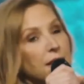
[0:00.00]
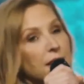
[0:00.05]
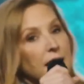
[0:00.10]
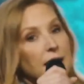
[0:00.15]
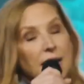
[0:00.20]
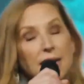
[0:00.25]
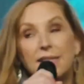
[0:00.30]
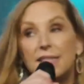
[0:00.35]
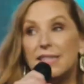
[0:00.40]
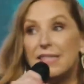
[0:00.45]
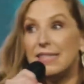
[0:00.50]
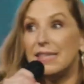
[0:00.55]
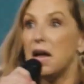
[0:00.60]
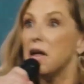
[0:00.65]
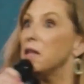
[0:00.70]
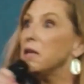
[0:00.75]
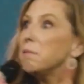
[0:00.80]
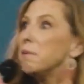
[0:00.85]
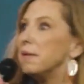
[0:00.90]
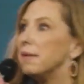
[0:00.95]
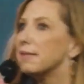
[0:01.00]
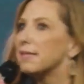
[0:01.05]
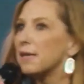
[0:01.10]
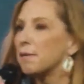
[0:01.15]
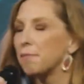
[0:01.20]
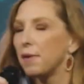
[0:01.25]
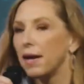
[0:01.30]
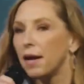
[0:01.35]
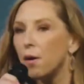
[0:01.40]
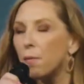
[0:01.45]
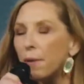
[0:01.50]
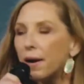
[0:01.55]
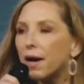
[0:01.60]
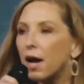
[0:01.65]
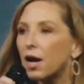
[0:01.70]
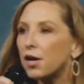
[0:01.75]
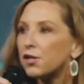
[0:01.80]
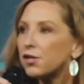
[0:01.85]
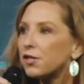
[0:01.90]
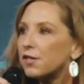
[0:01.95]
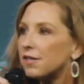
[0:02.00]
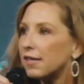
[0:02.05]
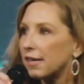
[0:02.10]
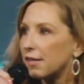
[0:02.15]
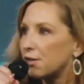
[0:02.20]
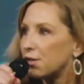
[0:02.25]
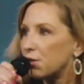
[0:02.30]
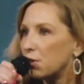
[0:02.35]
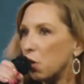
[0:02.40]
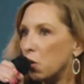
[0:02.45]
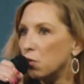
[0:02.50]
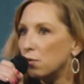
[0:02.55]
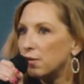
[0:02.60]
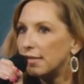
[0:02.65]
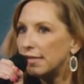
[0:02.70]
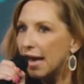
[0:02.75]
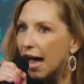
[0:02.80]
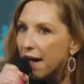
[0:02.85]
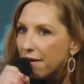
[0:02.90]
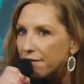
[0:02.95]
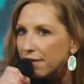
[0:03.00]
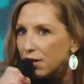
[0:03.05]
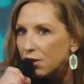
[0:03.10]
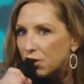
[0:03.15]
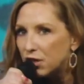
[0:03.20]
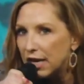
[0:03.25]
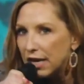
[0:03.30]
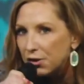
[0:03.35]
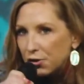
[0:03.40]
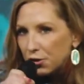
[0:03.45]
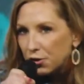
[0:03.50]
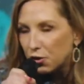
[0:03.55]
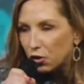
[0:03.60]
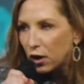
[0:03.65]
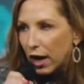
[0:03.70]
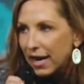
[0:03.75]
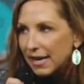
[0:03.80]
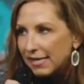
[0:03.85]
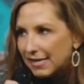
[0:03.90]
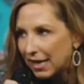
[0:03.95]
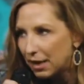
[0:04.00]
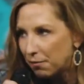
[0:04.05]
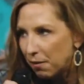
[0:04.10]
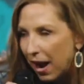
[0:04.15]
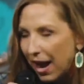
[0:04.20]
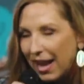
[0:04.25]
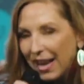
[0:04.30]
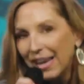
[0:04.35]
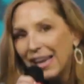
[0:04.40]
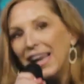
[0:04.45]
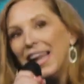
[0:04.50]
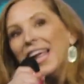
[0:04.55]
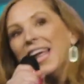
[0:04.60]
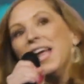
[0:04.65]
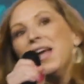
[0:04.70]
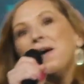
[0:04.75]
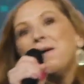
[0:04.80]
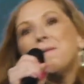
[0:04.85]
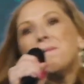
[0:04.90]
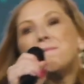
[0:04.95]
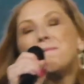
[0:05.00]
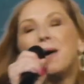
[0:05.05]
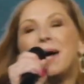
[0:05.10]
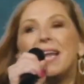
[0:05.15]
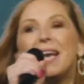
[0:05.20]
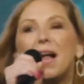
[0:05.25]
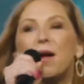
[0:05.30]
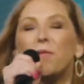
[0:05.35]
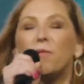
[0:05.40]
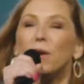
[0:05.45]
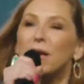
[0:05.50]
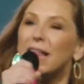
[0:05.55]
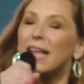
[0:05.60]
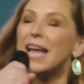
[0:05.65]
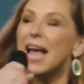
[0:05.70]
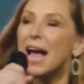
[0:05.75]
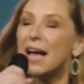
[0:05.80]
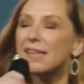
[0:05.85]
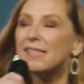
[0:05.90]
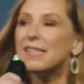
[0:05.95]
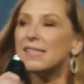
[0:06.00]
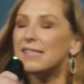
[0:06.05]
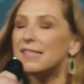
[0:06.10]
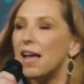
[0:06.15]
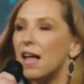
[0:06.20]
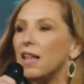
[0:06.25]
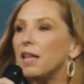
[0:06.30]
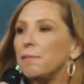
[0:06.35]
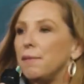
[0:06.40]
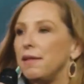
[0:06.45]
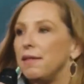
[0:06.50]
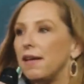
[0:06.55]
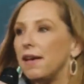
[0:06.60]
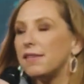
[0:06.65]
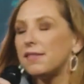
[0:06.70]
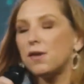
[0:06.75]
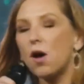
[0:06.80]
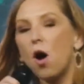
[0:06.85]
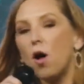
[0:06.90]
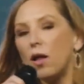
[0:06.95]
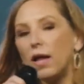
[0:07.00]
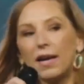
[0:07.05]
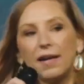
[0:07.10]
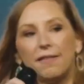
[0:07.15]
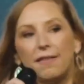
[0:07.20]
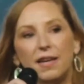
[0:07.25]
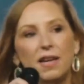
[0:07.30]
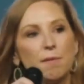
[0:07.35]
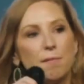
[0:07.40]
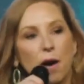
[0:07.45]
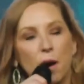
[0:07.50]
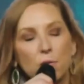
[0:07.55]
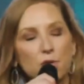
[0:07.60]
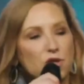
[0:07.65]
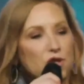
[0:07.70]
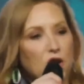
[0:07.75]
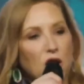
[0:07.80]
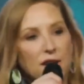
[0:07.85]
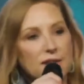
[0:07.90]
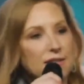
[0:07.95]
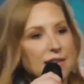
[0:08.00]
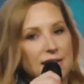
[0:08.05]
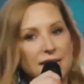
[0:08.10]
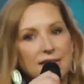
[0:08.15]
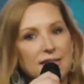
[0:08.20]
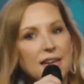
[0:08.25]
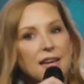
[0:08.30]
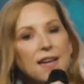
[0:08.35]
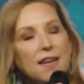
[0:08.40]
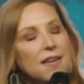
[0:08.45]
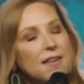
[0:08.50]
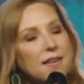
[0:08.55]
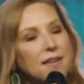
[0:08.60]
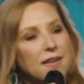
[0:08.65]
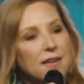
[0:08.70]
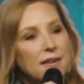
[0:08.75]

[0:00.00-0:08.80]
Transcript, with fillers: And as he's telling me this, I'm like, oh my gosh, it's like so savage. Nature's crazy, right? But really, as he's telling me this, all I could think about was John 10:10. 10, 10.